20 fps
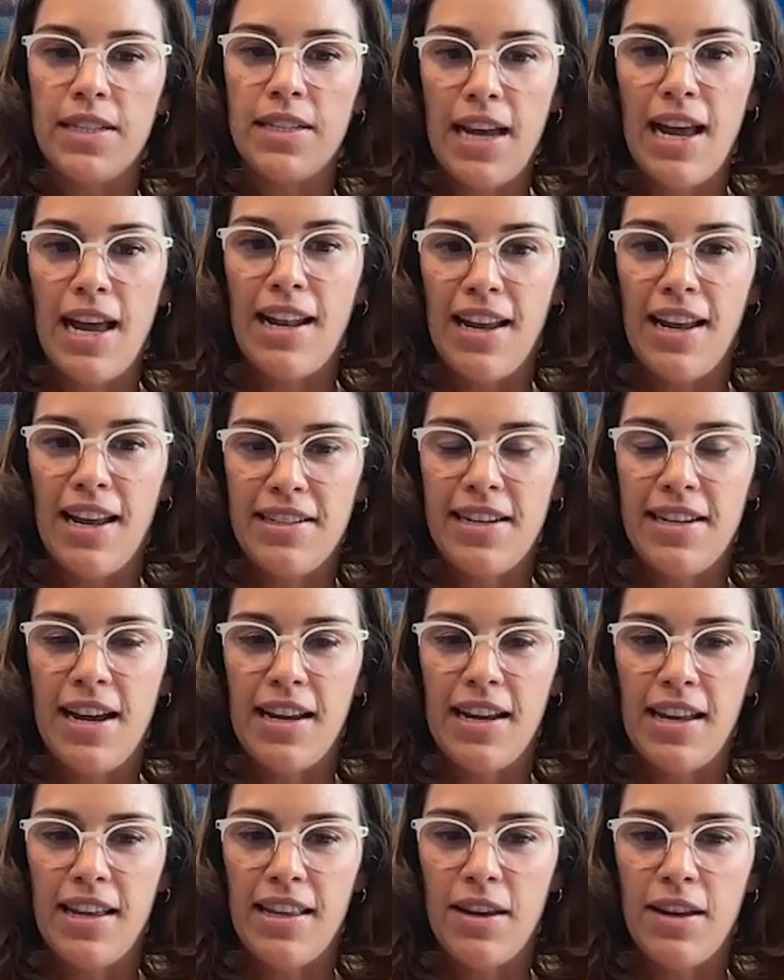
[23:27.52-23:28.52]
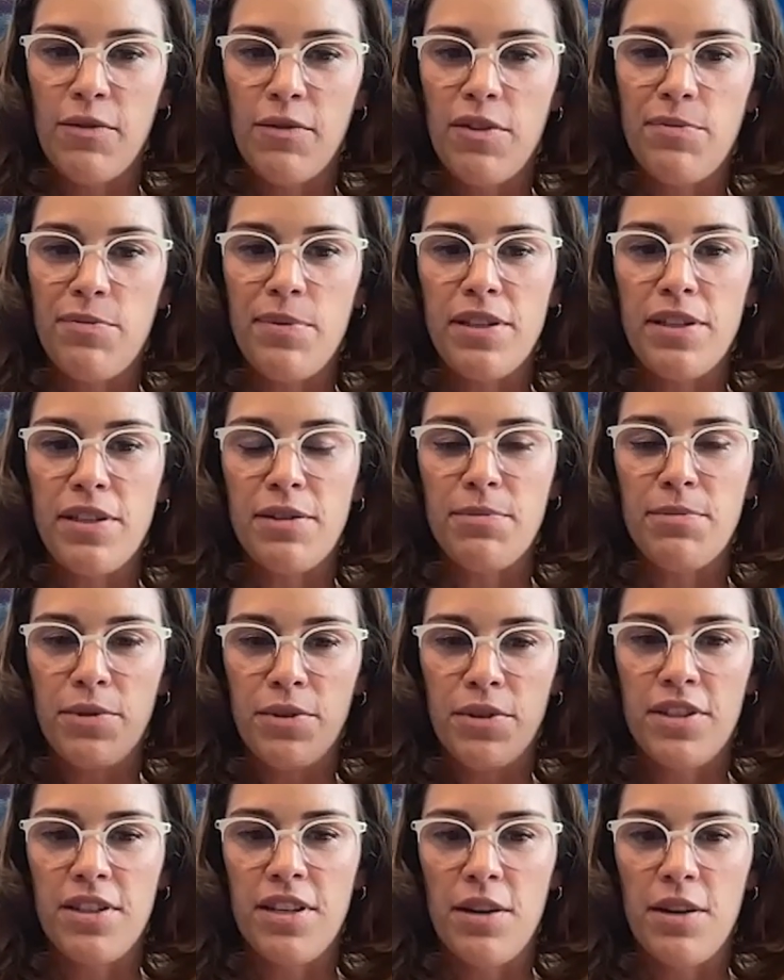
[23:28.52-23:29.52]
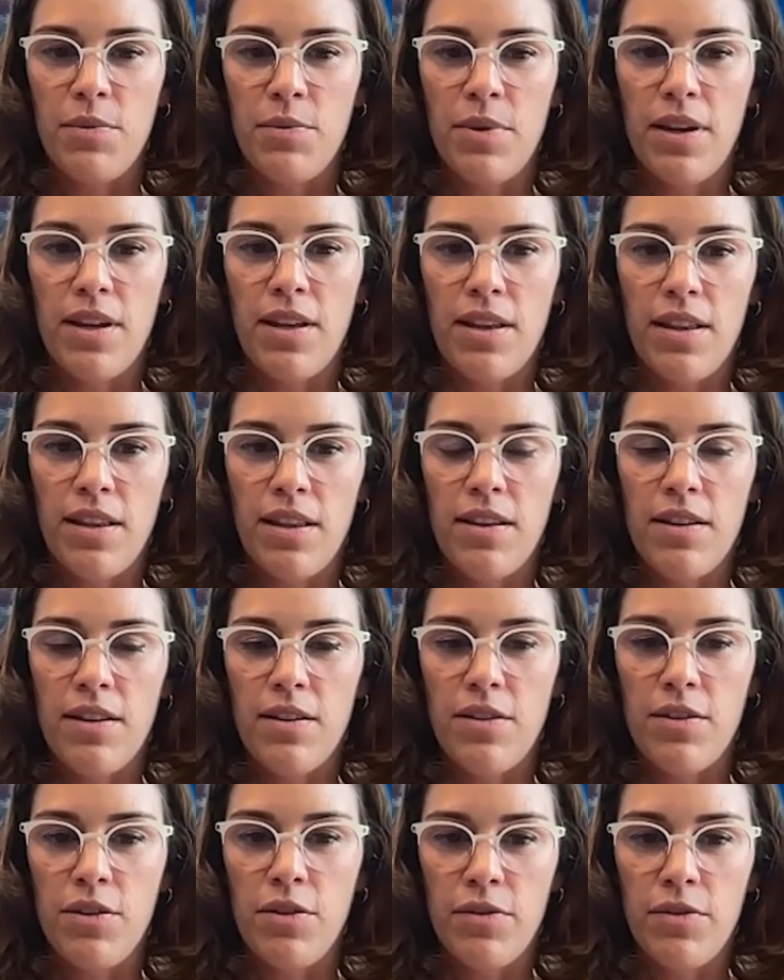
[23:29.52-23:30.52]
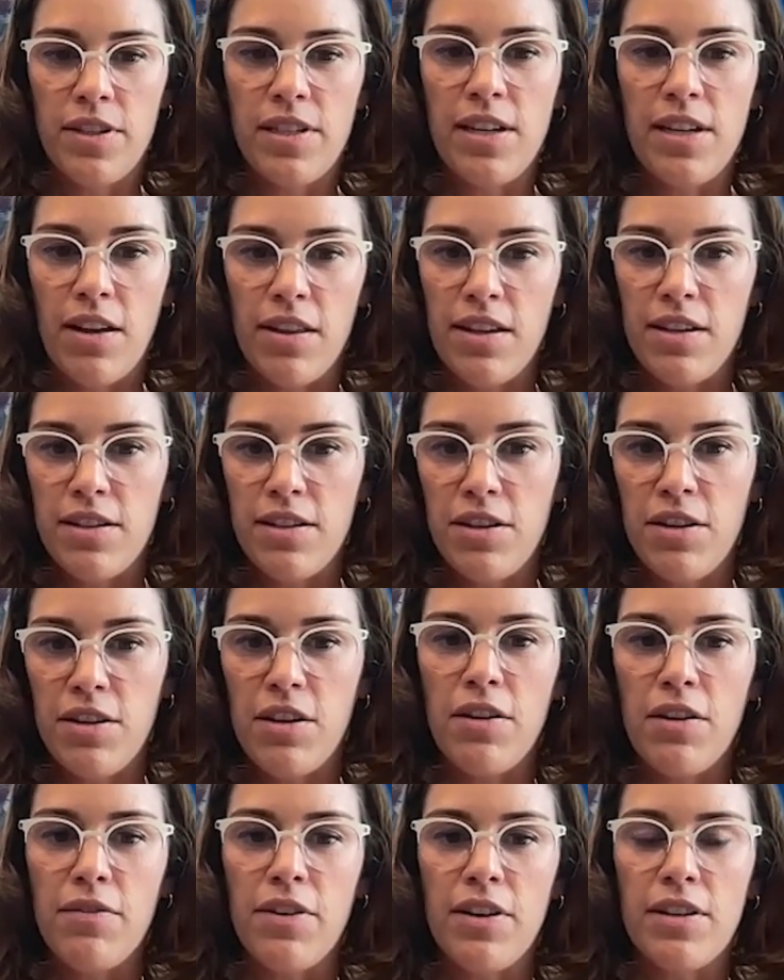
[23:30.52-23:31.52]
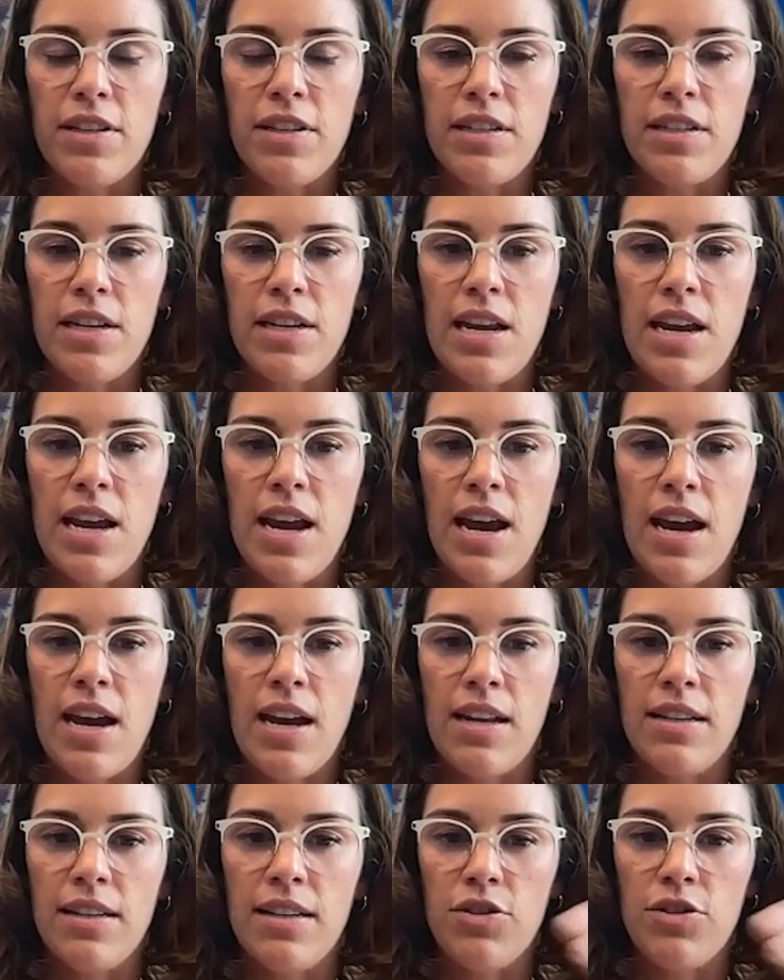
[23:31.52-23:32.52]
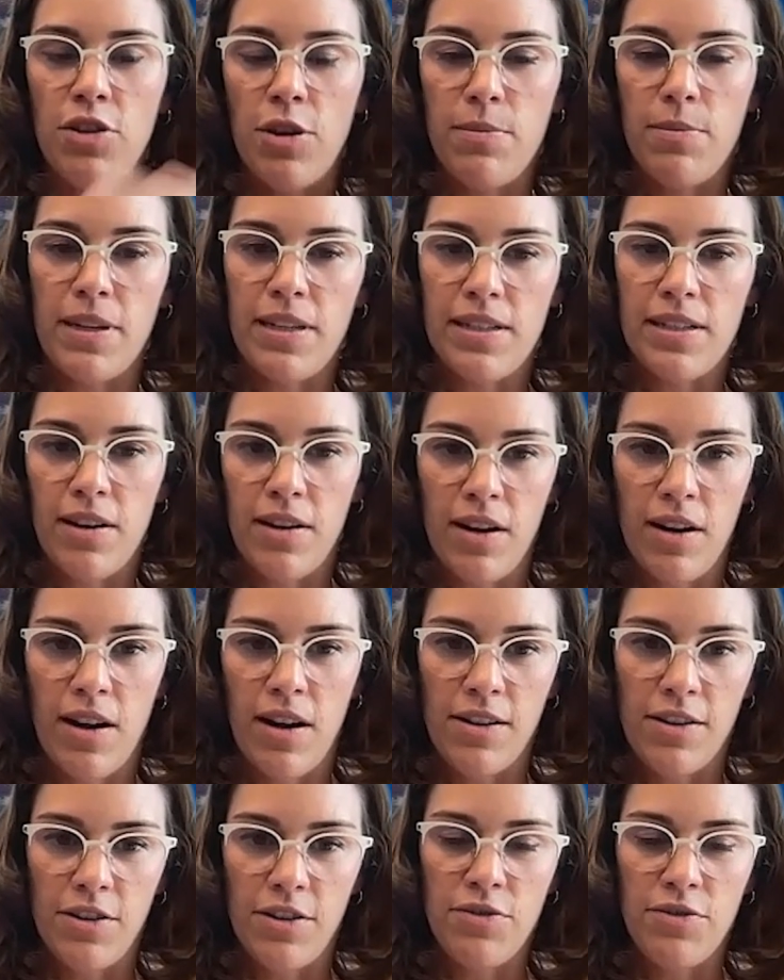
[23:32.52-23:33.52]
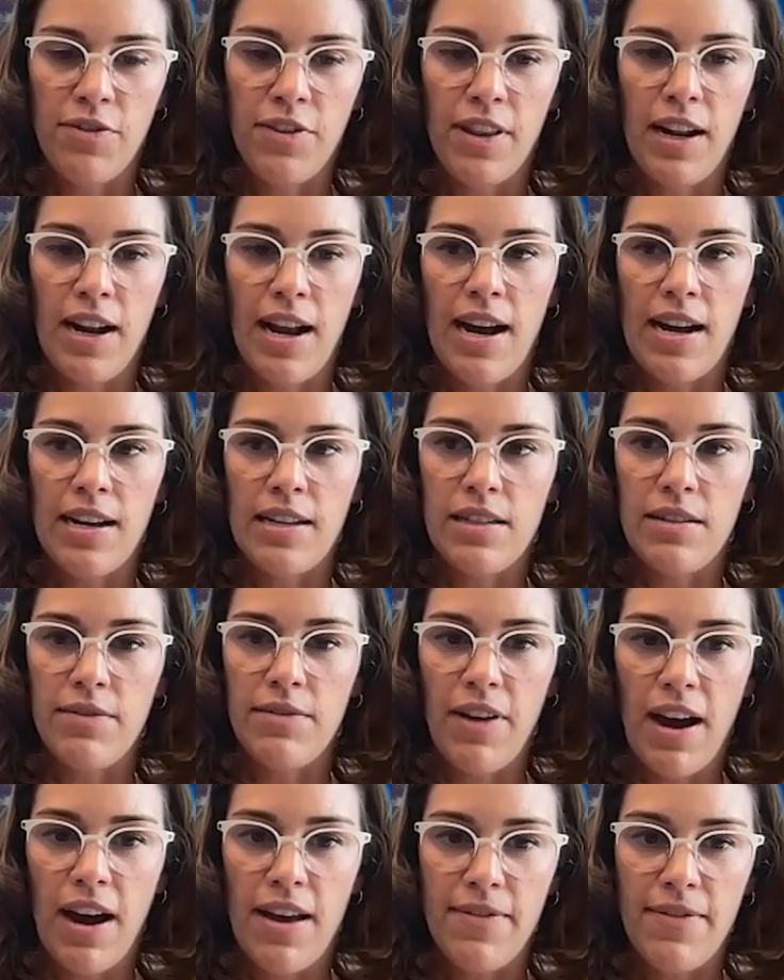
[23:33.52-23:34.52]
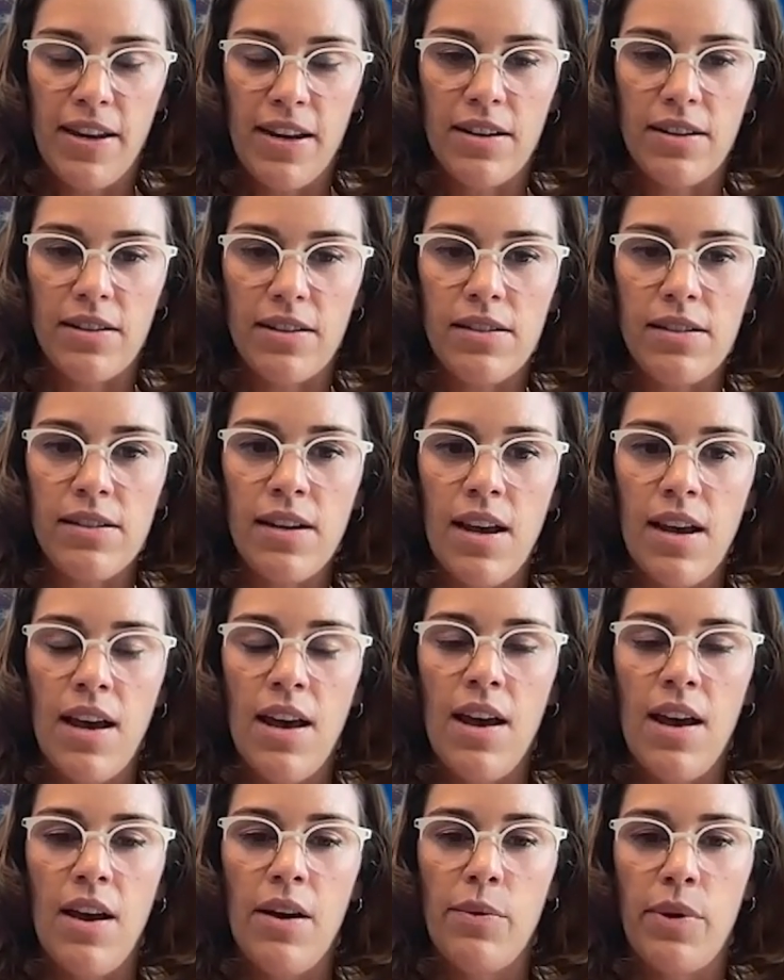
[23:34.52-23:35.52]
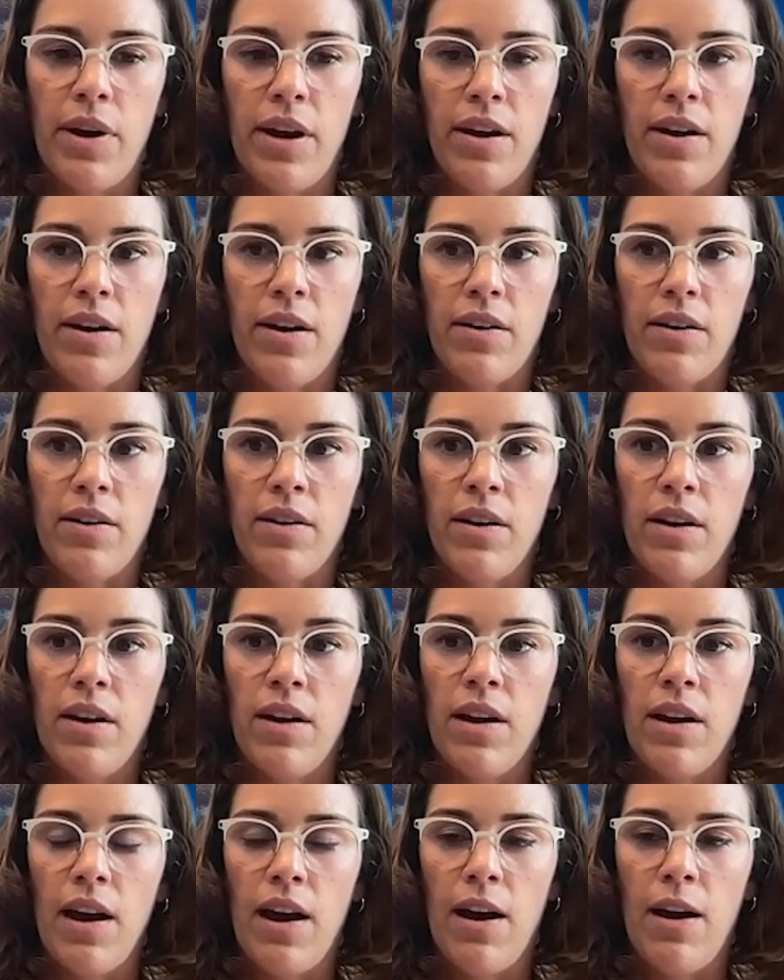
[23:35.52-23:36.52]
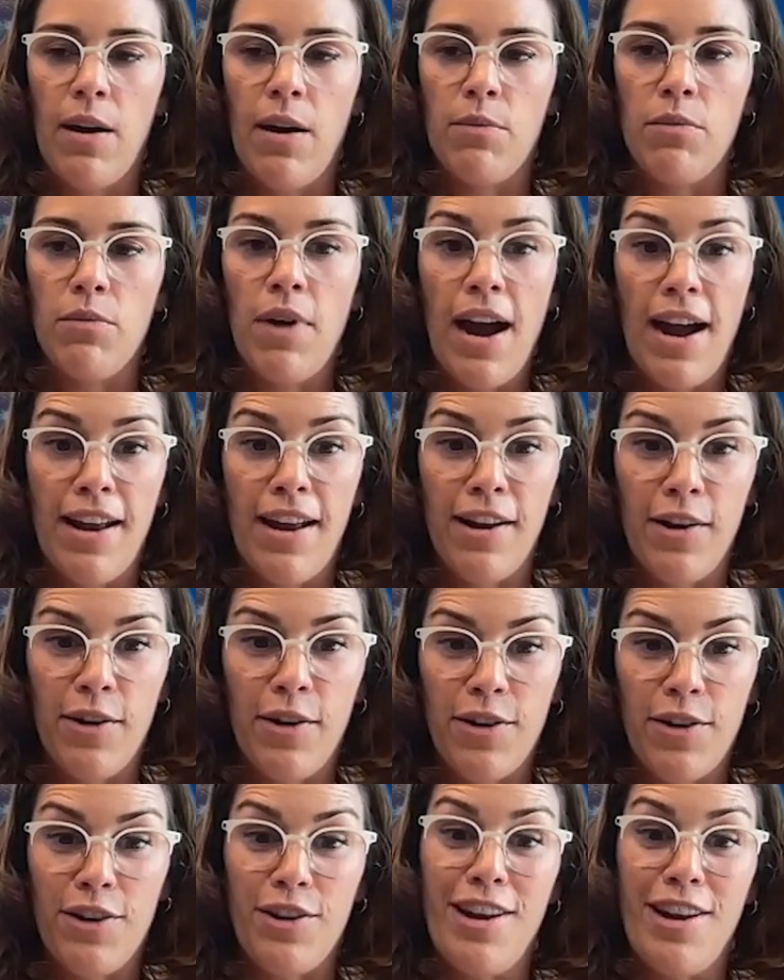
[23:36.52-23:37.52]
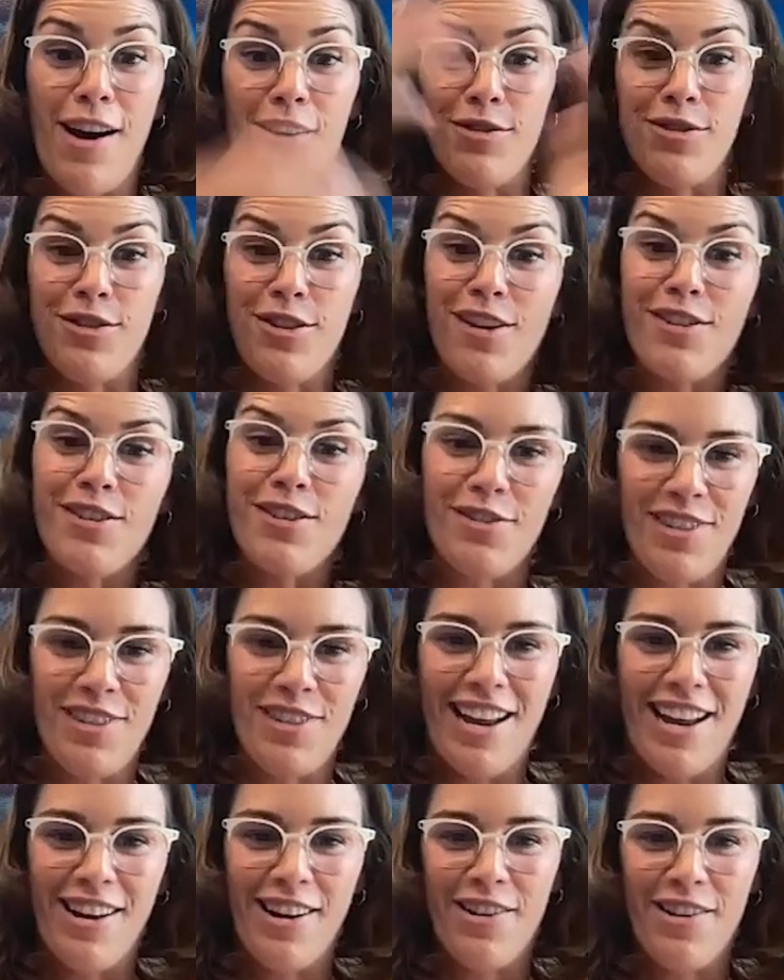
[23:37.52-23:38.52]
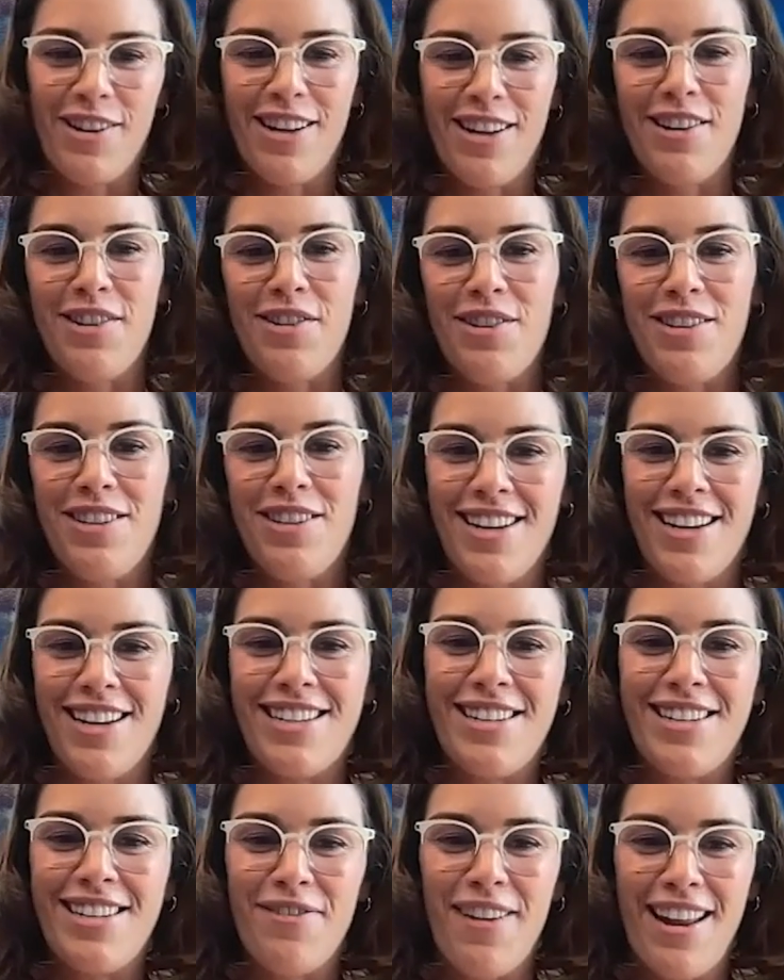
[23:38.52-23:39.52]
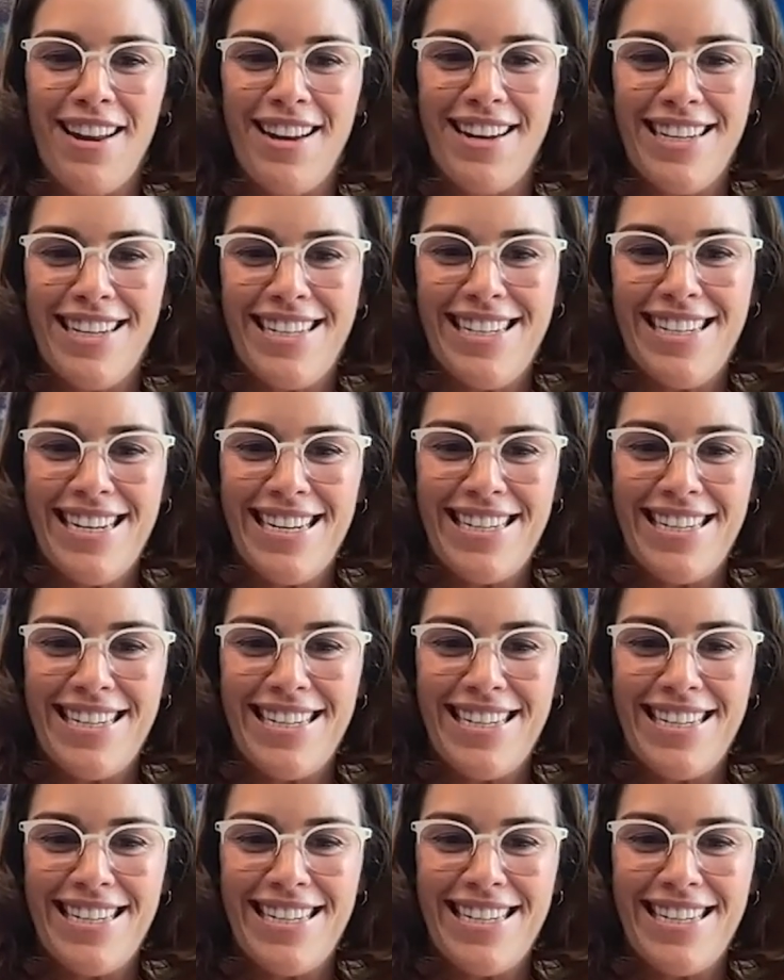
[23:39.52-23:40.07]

the satellite tagging that we've been supporting with Nova Southeastern University and Tropic Star Lodge for the last five years, where um, Ryan Logan, now Dr. Ryan Logan, who just defended his